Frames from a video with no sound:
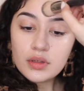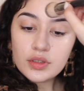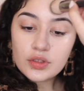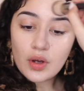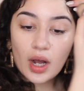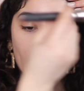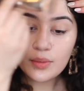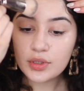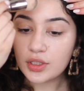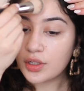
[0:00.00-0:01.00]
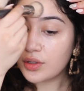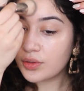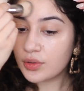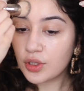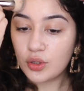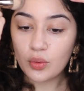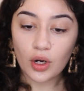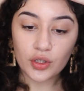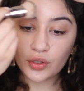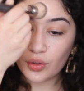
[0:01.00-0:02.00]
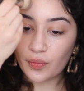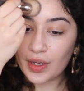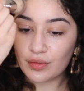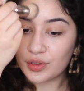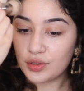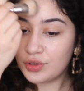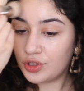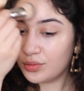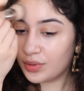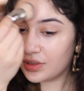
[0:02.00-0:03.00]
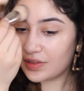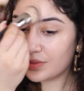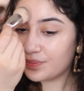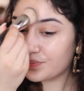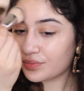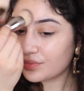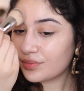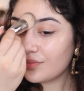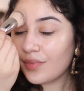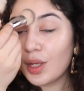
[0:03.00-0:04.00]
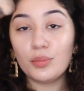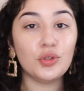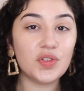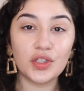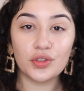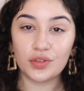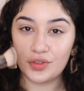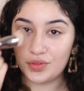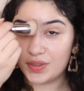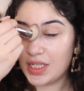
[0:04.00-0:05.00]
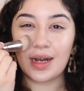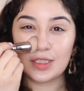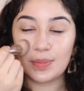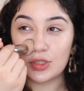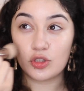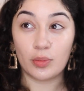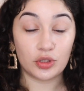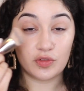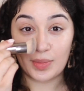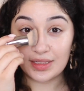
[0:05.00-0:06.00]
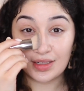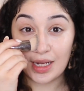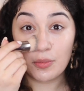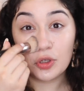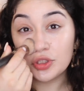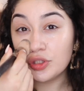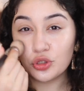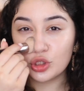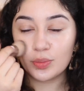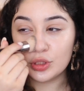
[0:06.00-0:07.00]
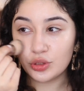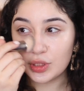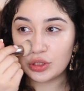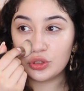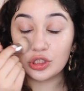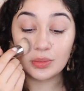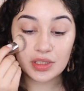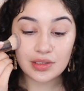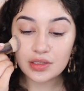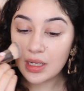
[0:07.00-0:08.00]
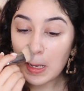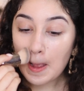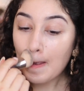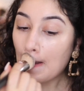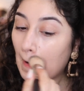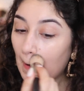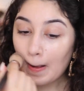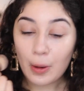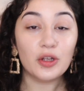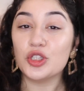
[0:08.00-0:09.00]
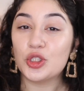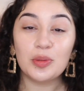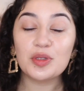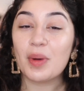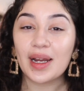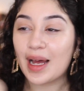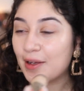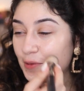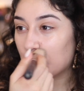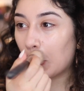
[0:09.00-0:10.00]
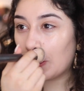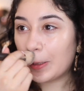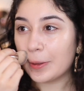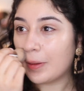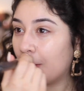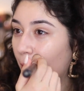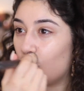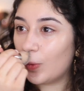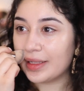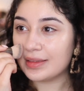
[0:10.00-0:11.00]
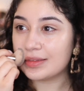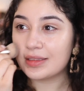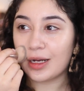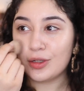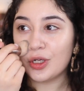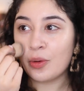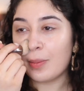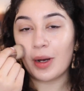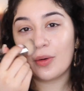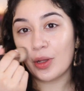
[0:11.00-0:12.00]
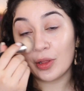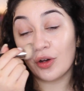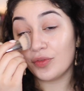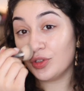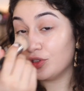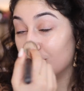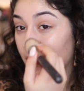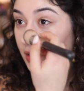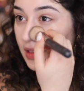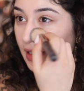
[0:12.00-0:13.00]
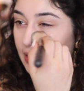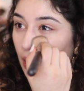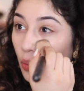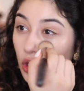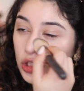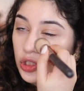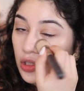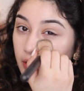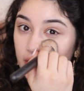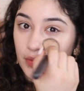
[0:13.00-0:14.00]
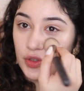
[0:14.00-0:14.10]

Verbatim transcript: So I want to know, who are your favorite YouTubers, beauty gurus? I spend so much of my time on YouTube and doing YouTube. It's consumed my life, so you know, I know about a lot of YouTubers and I watch a lot of